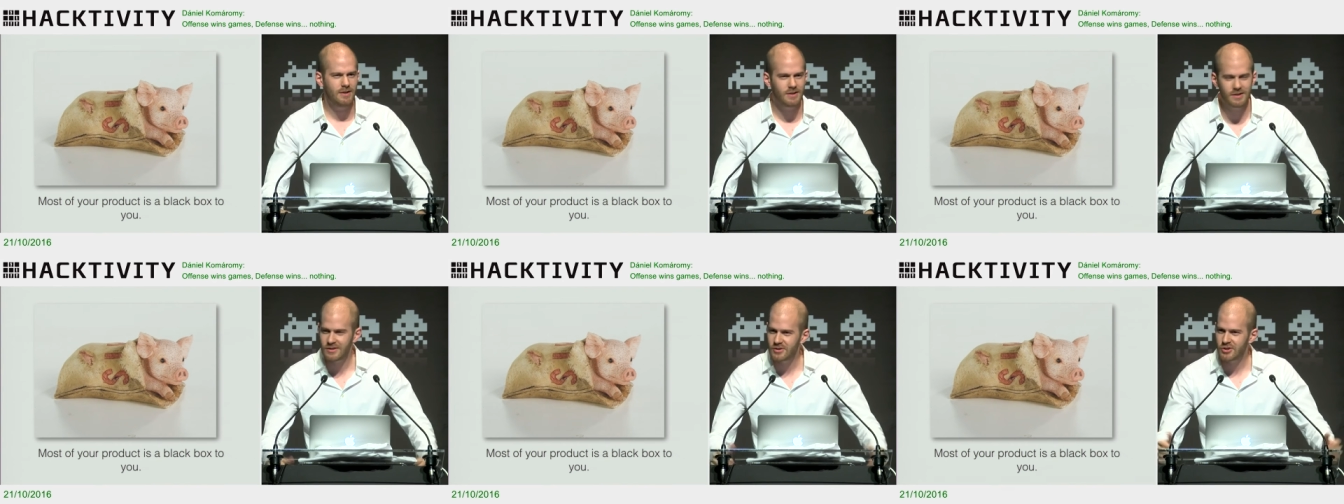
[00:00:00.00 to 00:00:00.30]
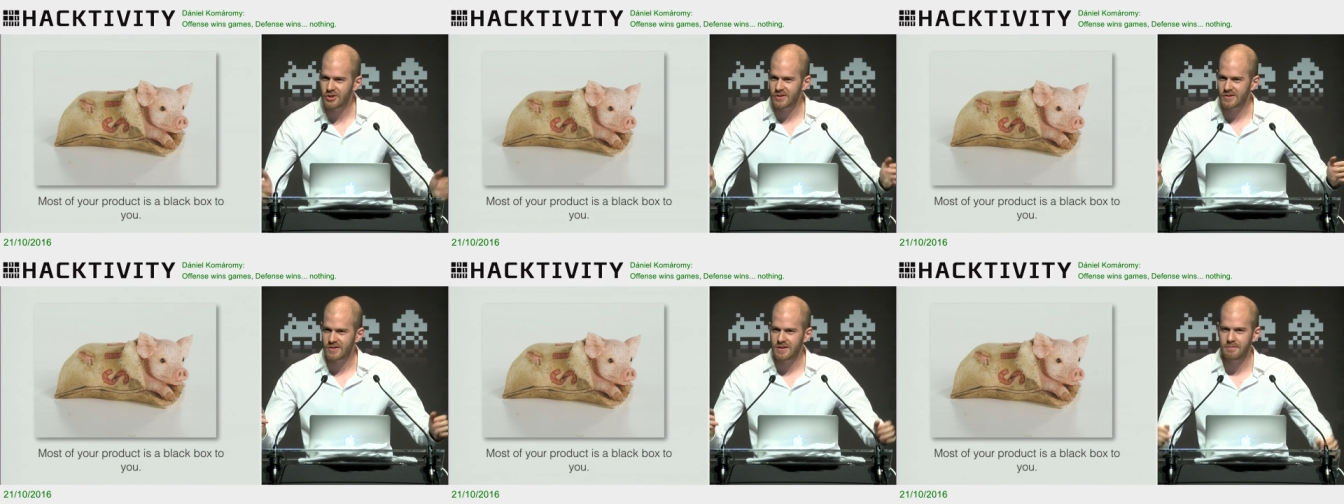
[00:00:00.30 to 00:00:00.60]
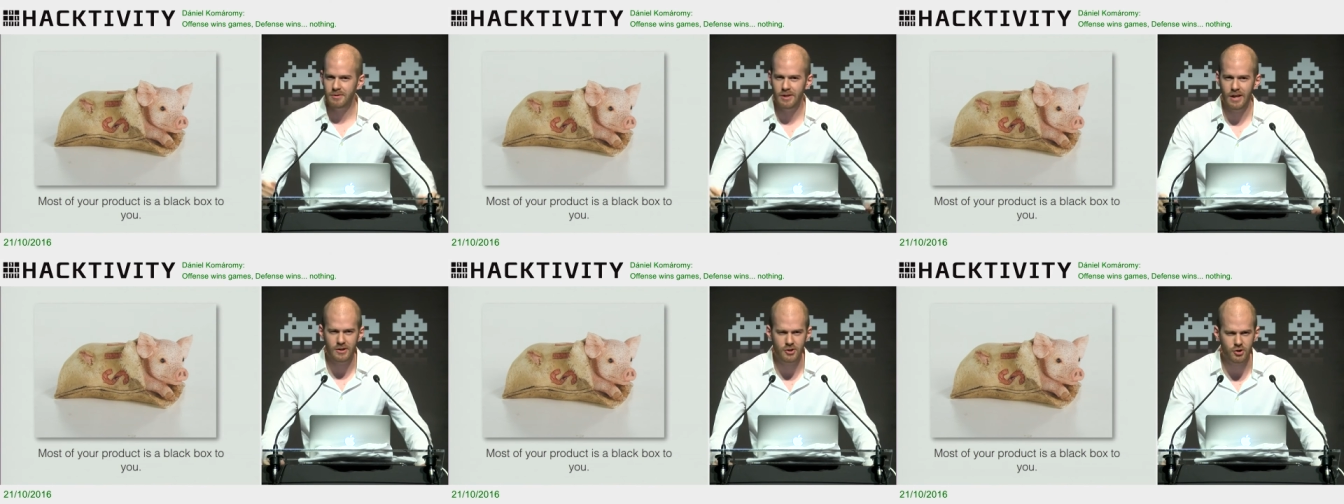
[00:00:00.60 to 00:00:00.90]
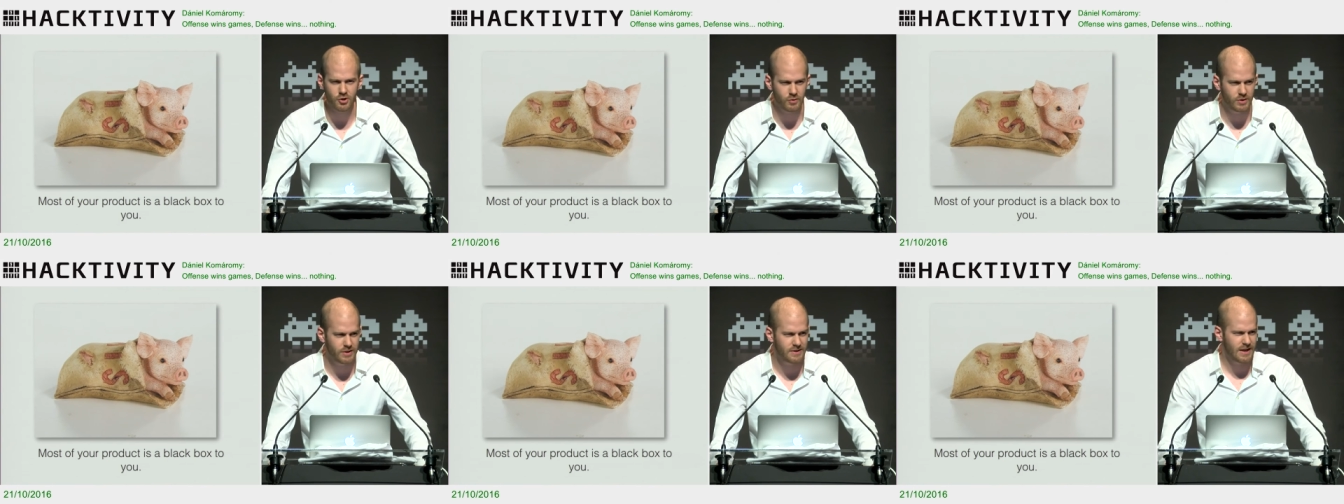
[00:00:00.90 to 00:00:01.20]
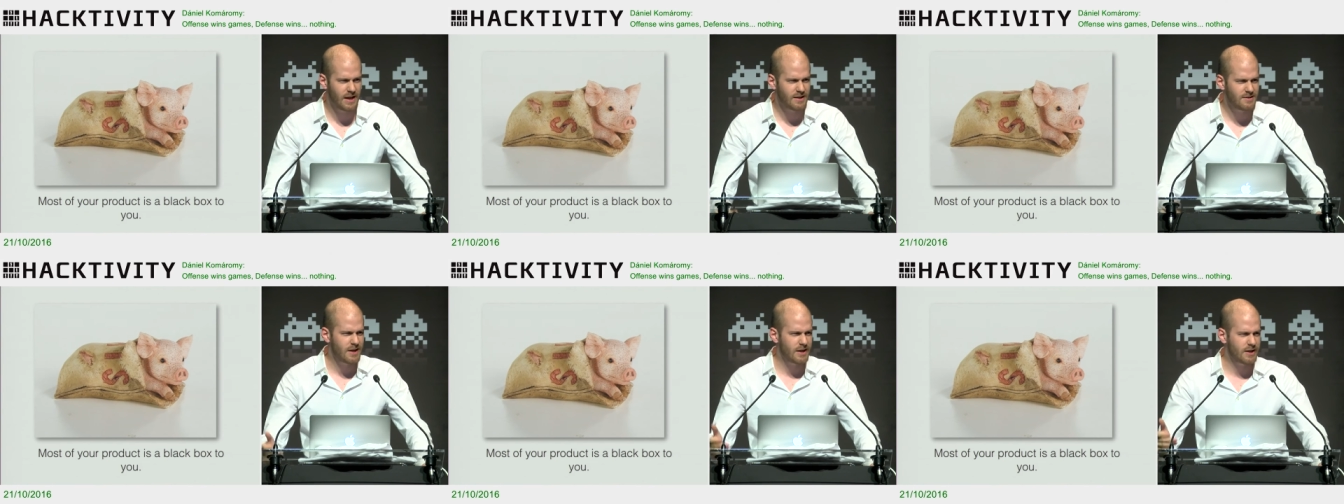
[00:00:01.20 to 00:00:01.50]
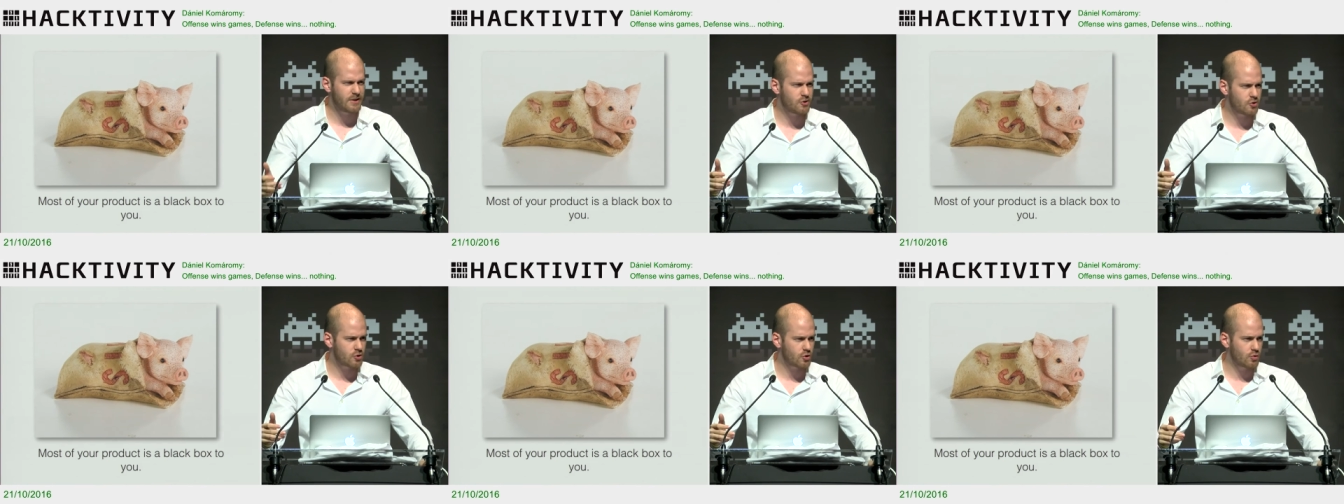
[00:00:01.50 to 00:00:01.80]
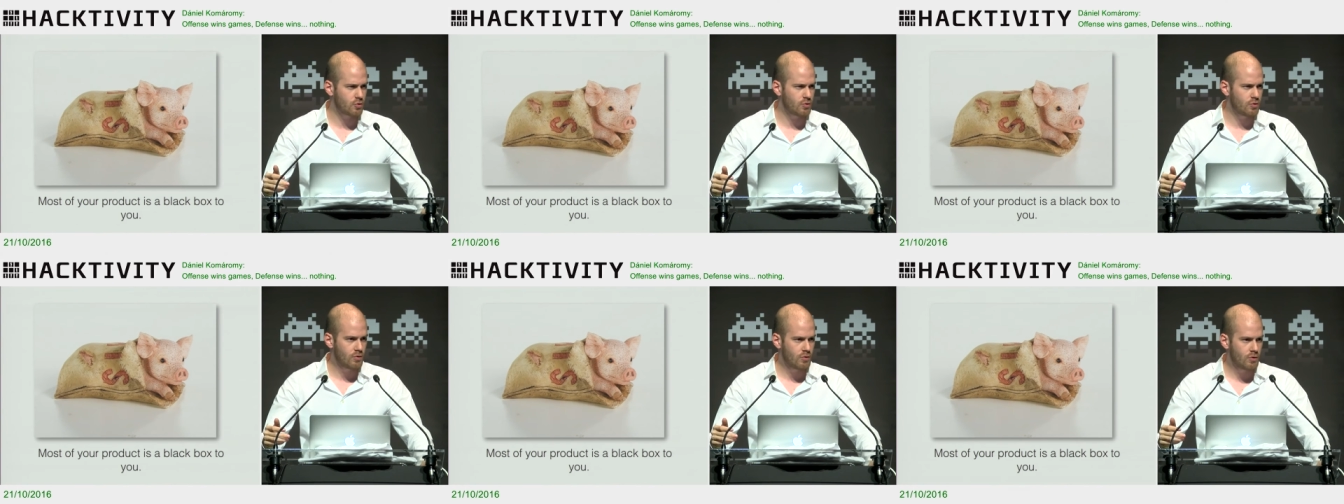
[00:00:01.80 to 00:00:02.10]
This is just simply not true. It sounds like it's
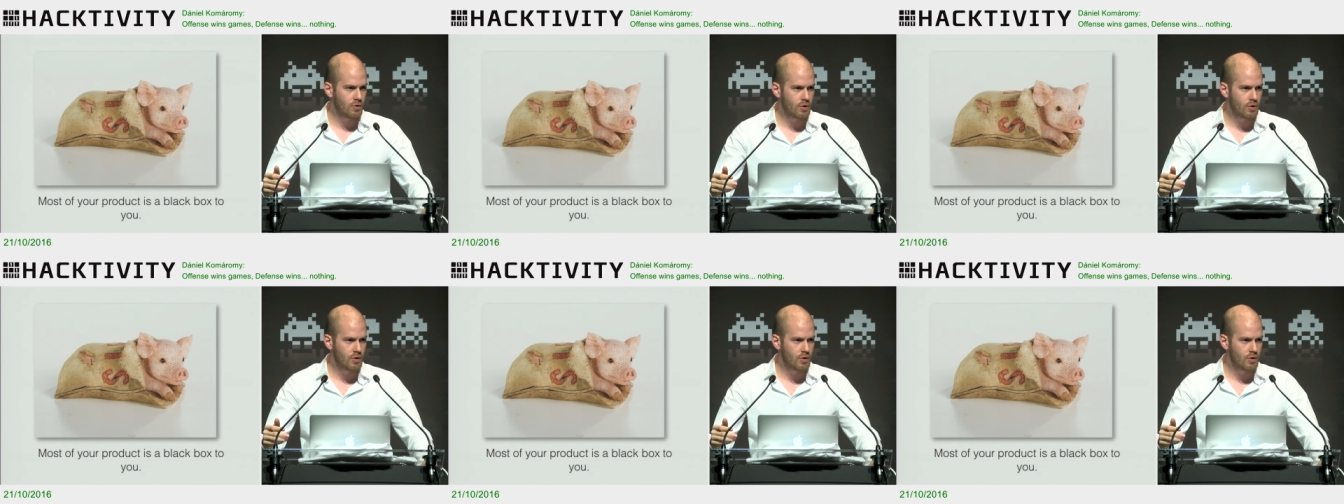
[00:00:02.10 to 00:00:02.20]
true,